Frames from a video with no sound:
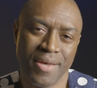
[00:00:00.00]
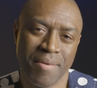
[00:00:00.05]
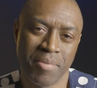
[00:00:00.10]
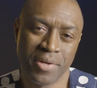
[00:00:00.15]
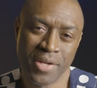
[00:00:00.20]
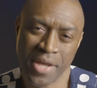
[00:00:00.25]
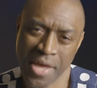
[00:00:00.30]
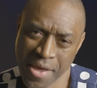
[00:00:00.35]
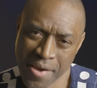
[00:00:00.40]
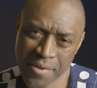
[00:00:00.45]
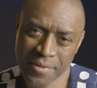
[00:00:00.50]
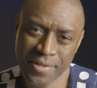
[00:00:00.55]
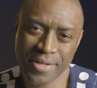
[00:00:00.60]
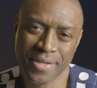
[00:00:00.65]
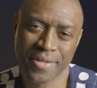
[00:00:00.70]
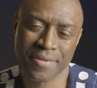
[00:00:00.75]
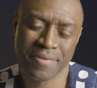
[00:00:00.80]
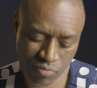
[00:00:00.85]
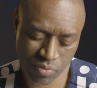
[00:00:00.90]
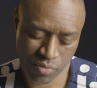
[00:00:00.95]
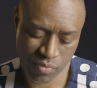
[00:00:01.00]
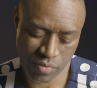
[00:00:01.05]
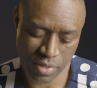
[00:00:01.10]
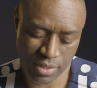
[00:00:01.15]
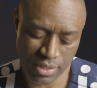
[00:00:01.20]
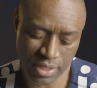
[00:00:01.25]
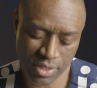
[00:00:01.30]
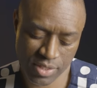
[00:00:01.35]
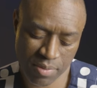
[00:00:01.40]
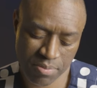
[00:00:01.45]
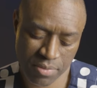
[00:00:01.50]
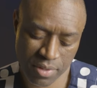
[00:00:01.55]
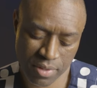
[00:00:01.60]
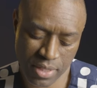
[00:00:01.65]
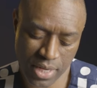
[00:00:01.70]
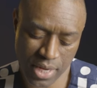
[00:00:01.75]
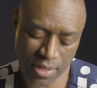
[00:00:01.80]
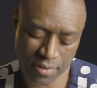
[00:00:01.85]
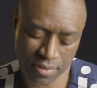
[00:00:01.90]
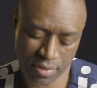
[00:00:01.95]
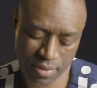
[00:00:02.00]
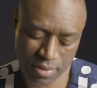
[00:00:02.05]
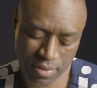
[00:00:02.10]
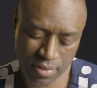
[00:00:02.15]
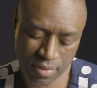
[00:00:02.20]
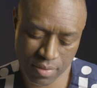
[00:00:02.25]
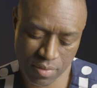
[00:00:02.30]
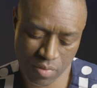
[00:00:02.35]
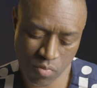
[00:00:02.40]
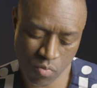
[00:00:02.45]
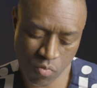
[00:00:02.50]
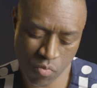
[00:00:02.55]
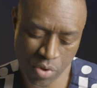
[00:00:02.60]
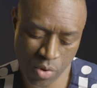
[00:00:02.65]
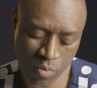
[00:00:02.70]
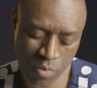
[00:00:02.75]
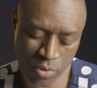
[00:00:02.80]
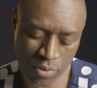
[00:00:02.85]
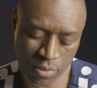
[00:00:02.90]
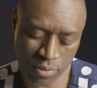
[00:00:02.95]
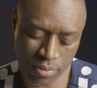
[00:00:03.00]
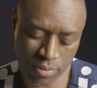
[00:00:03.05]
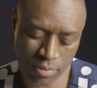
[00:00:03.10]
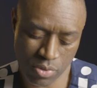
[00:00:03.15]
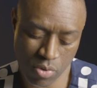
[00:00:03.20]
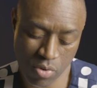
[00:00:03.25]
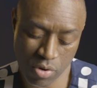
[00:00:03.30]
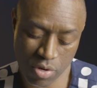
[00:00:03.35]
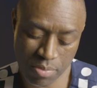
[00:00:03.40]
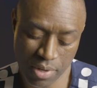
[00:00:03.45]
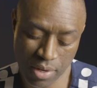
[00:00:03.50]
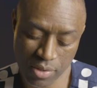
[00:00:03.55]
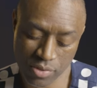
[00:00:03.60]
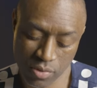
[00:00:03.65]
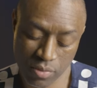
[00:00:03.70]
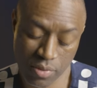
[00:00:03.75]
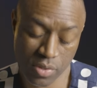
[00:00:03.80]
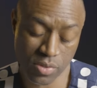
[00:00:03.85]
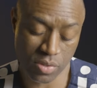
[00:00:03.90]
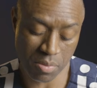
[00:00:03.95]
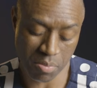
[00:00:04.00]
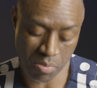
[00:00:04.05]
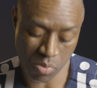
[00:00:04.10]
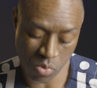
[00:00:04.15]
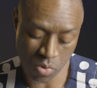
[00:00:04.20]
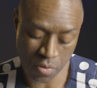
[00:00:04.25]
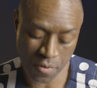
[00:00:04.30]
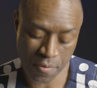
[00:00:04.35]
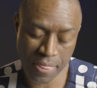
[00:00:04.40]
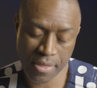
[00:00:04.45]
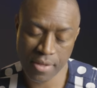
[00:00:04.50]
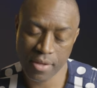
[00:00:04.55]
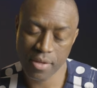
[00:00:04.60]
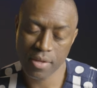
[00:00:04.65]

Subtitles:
But Haley did something that we will talk about certainly some more.